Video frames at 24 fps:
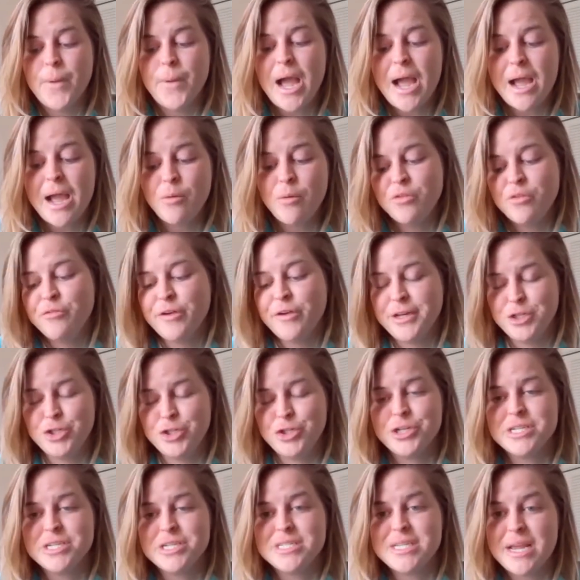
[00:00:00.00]
I would
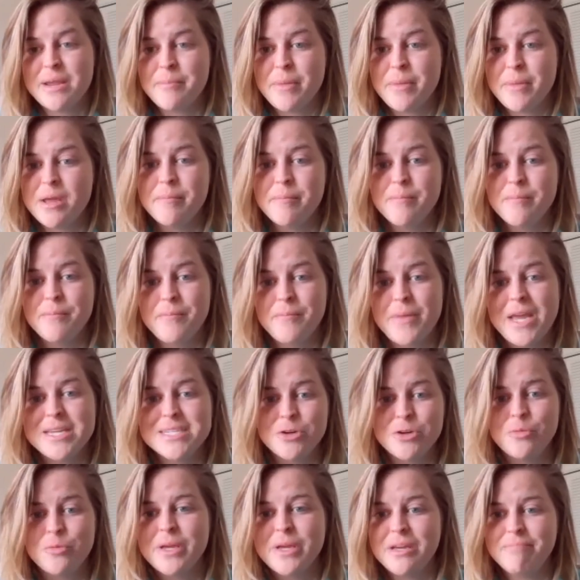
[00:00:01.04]
venture to say may may
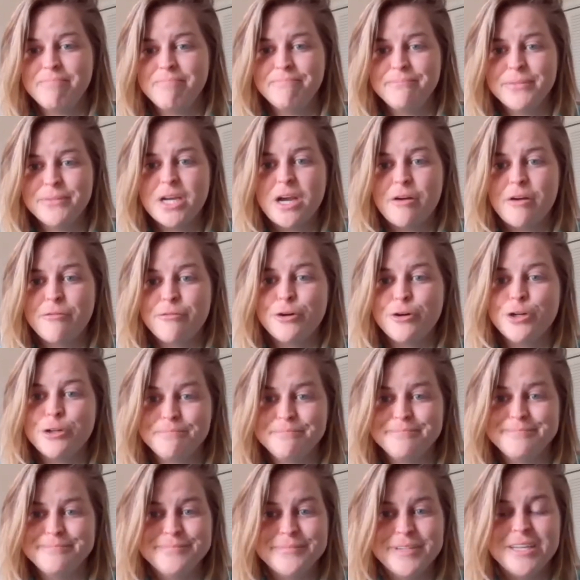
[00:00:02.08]
still be covered
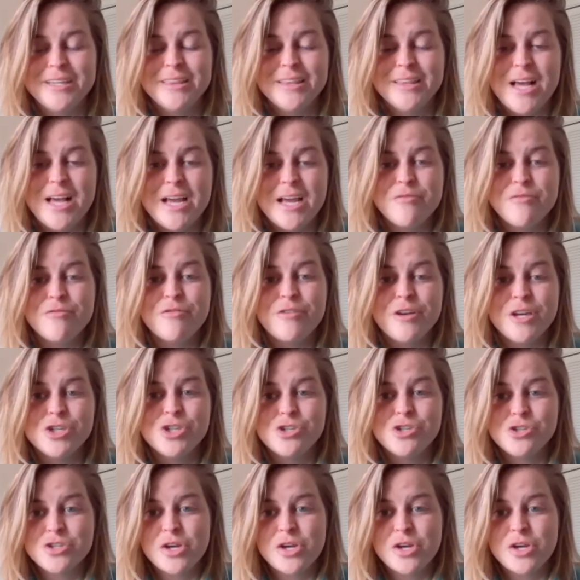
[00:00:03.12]
in lionfish.